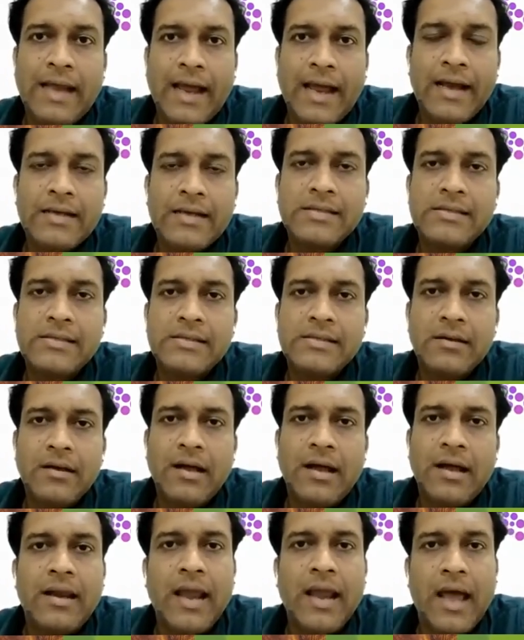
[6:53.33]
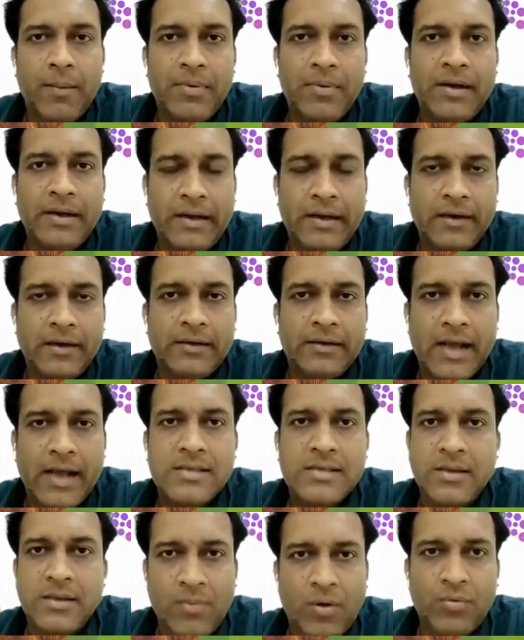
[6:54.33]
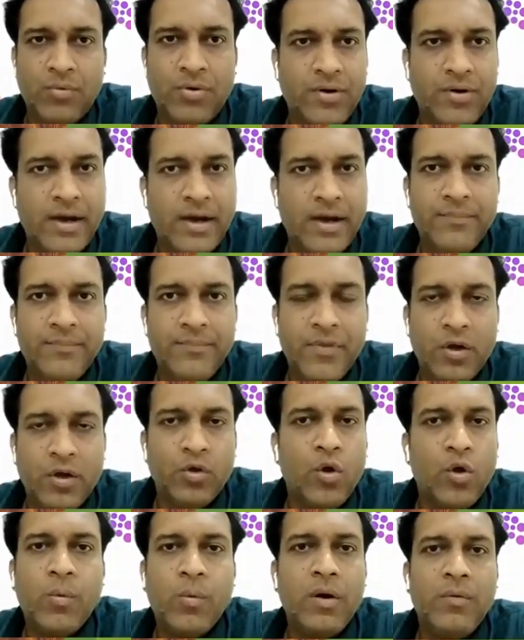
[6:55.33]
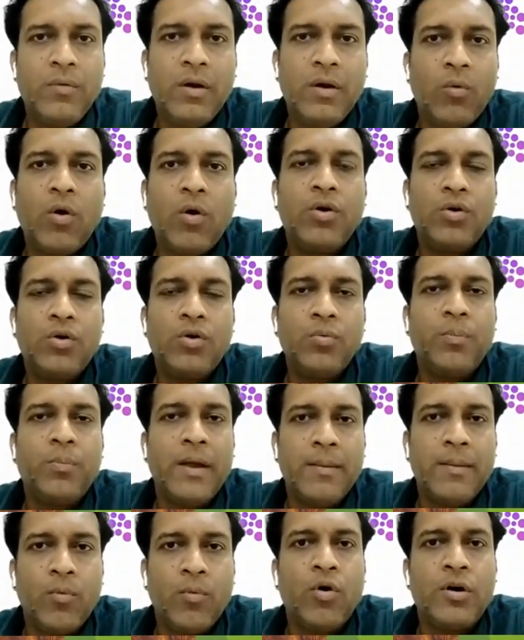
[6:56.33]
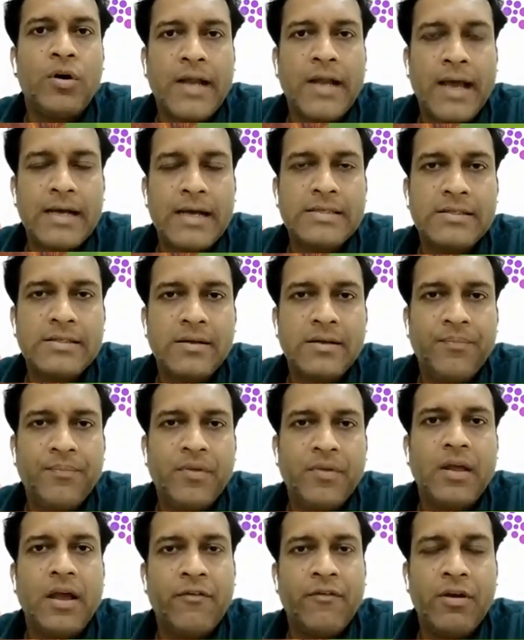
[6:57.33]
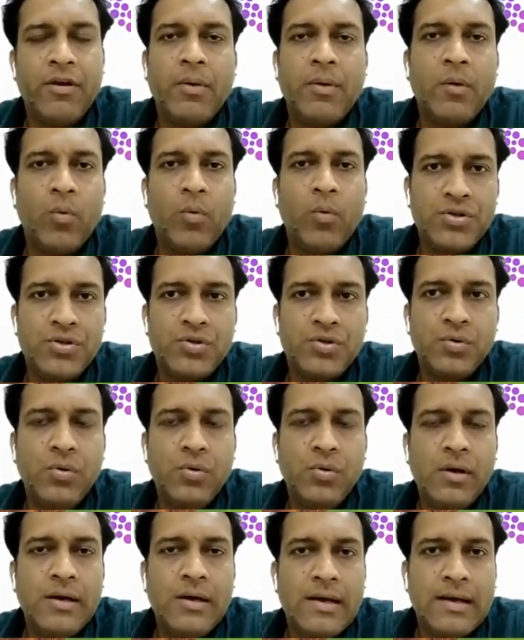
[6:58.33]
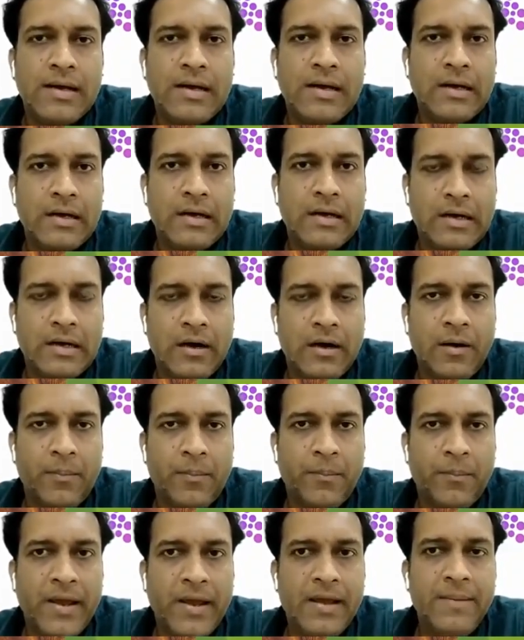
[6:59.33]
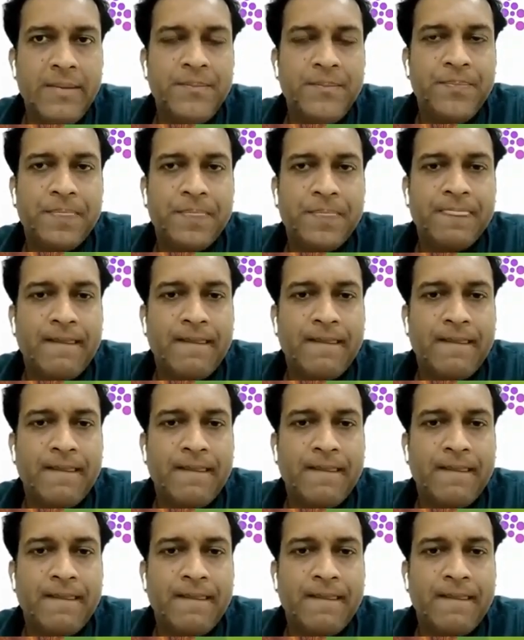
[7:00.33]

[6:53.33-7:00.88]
tax liability, tax amount, right? No one will want to pay more tax. Everyone wants to pay